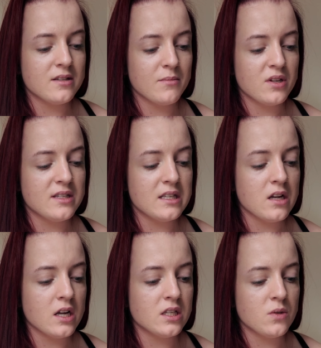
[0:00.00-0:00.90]
Sometimes it's
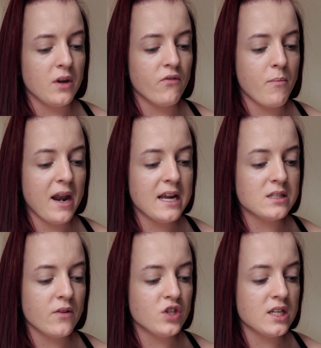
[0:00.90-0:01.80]
nicer to eat off a plate,
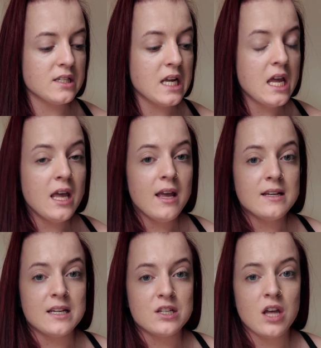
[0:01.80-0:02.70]
so I've just
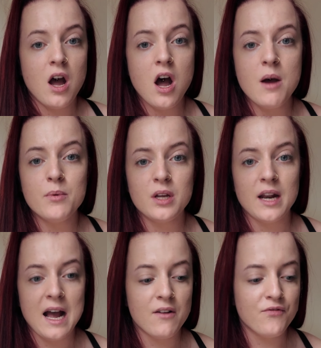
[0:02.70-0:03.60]
dished that up. I'm
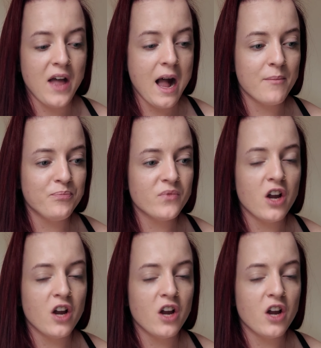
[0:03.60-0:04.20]
gonna have that.